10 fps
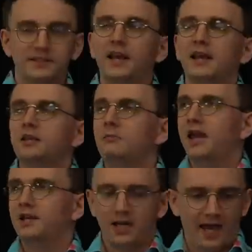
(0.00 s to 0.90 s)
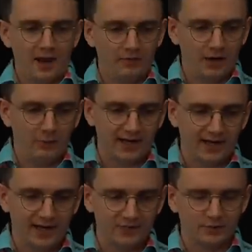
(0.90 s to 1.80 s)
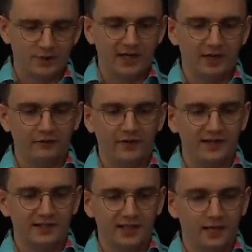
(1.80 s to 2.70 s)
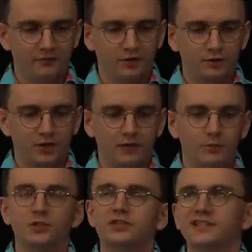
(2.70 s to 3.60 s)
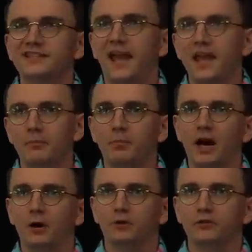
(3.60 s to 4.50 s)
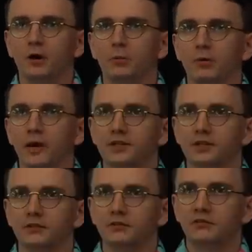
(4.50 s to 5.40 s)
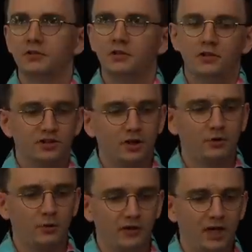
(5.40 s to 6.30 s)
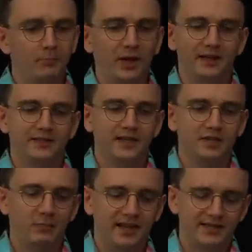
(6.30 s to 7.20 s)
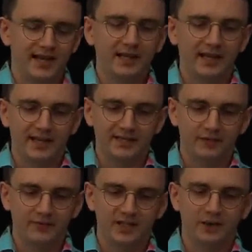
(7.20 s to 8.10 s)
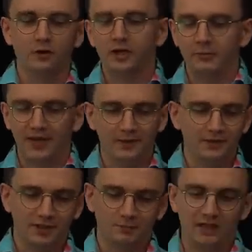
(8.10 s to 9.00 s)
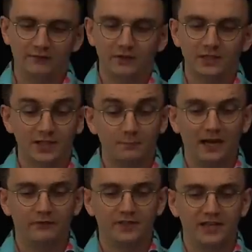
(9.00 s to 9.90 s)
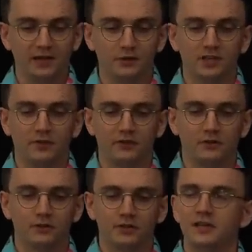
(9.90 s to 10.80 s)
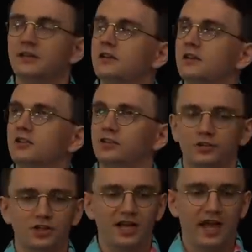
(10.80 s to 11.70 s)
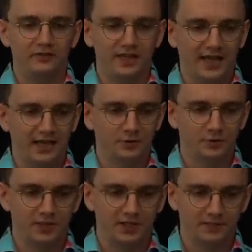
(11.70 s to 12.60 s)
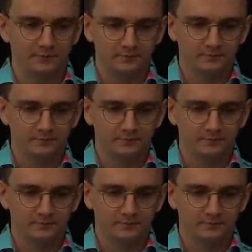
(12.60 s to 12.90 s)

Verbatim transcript: second major area where collective training affected the infantry was the staying power of an operation. So the ability to maintain an activity or commitment despite, fatigue or difficulty, such as heavy casualties.